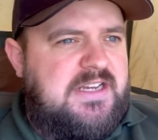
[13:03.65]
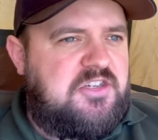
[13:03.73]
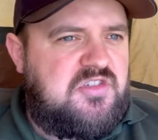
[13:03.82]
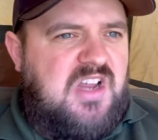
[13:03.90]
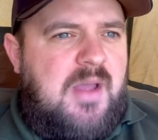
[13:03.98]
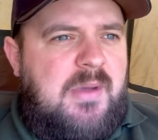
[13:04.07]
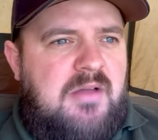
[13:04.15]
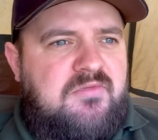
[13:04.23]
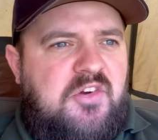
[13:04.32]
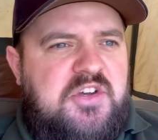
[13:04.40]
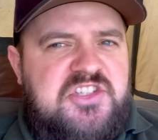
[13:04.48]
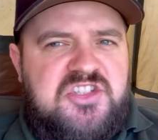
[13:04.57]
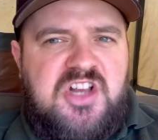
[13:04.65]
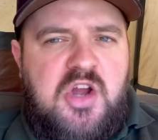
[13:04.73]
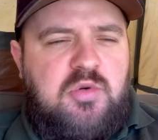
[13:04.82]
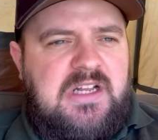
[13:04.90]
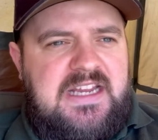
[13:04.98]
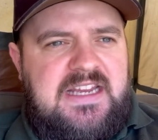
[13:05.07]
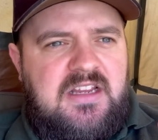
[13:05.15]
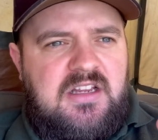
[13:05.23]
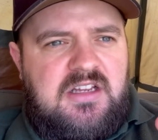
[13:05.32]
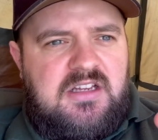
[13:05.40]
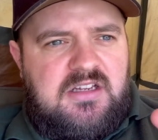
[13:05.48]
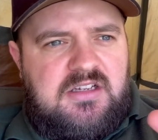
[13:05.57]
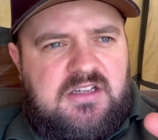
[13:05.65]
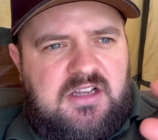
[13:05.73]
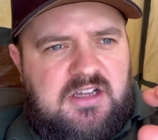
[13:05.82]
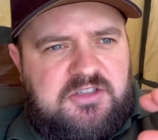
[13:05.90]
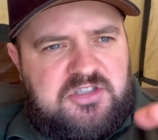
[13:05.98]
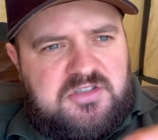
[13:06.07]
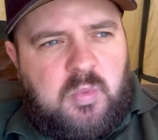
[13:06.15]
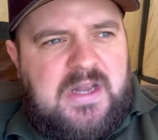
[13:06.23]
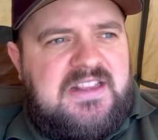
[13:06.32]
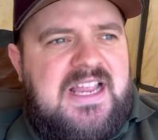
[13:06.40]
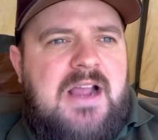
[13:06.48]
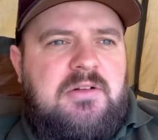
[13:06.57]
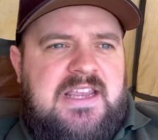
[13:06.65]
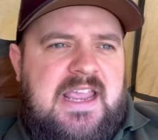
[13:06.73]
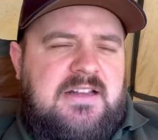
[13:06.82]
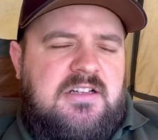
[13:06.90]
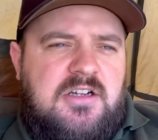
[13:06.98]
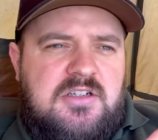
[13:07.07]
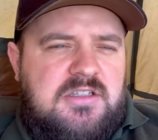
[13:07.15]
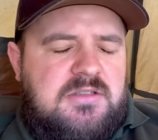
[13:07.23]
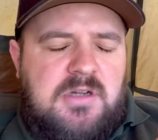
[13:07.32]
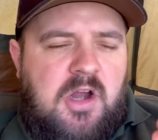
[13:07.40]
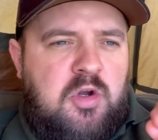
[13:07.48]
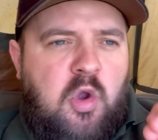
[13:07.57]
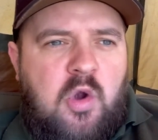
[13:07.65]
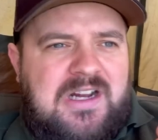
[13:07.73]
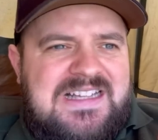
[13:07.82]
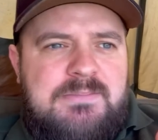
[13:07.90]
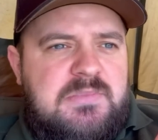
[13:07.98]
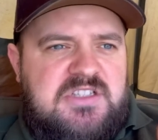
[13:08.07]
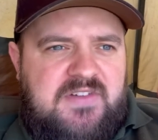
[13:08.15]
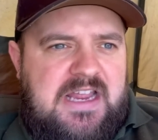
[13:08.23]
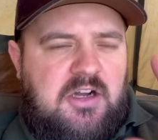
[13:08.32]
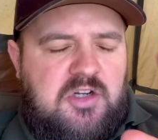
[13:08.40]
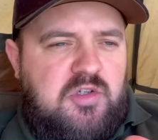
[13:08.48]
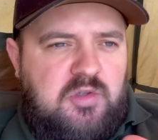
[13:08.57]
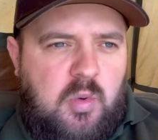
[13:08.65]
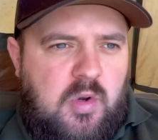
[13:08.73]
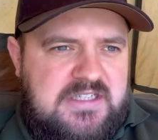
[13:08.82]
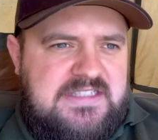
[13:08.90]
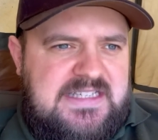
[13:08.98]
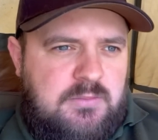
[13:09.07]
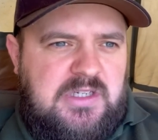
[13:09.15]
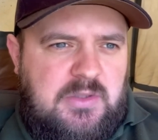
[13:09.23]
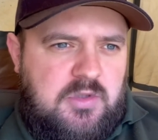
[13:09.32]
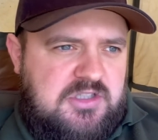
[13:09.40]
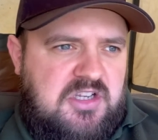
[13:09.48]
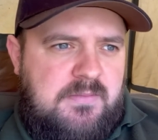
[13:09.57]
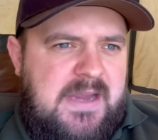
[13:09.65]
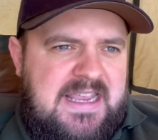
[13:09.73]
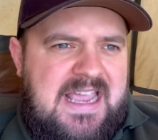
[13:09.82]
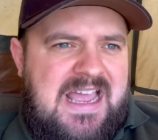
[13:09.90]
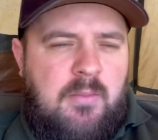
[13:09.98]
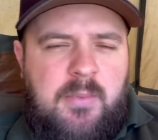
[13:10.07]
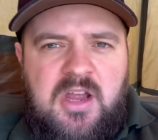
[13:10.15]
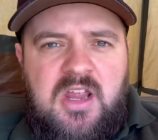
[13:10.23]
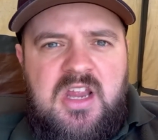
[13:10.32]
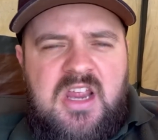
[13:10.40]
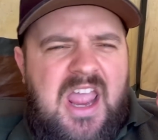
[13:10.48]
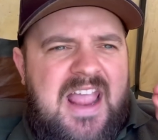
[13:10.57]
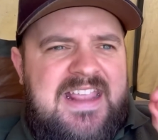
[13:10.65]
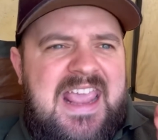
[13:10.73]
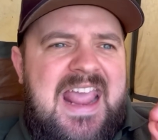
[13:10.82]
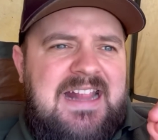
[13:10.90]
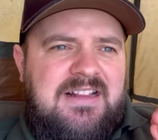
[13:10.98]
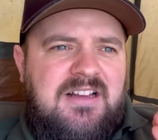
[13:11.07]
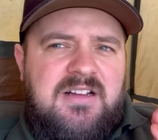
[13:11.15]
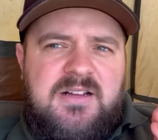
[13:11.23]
It just come up very slowly and just went down again. And I got a glimpse of it. I couldn't quite see what it was, I couldn't make it out, but again,